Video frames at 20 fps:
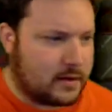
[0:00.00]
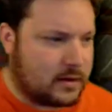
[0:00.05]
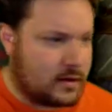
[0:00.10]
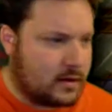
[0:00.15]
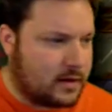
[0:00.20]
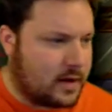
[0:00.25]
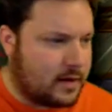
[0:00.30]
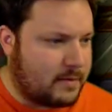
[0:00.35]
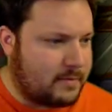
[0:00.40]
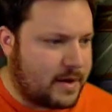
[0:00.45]

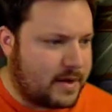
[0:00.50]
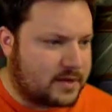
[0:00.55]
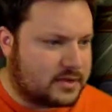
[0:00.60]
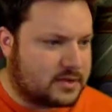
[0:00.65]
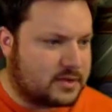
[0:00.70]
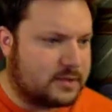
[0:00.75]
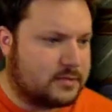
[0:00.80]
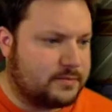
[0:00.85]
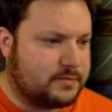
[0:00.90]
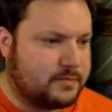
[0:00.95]
All right,
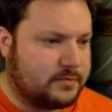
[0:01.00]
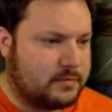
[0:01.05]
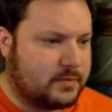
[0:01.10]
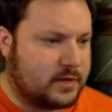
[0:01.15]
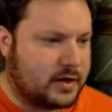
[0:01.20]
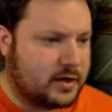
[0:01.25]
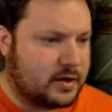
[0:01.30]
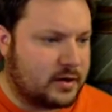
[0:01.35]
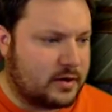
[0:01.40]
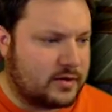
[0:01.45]
Baxter, bring
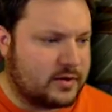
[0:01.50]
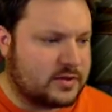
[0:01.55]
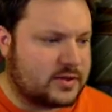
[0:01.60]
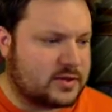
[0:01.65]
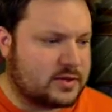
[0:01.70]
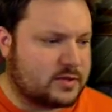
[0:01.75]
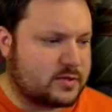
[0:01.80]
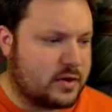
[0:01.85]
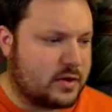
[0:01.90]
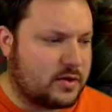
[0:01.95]
it on. This
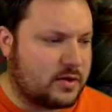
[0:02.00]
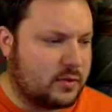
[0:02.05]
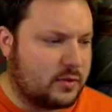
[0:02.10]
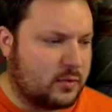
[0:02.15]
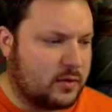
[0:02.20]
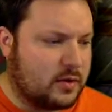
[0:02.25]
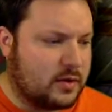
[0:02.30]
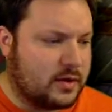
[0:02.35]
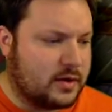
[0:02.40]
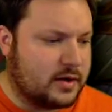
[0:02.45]
is where the
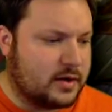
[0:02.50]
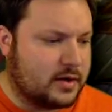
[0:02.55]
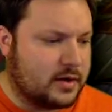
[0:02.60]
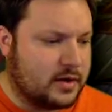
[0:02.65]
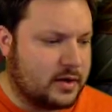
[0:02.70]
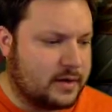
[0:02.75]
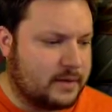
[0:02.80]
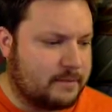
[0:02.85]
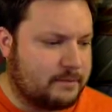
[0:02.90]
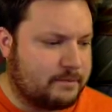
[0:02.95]
one,
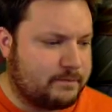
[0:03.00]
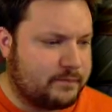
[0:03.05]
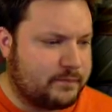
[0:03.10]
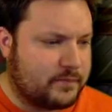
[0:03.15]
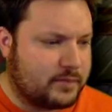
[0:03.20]
um,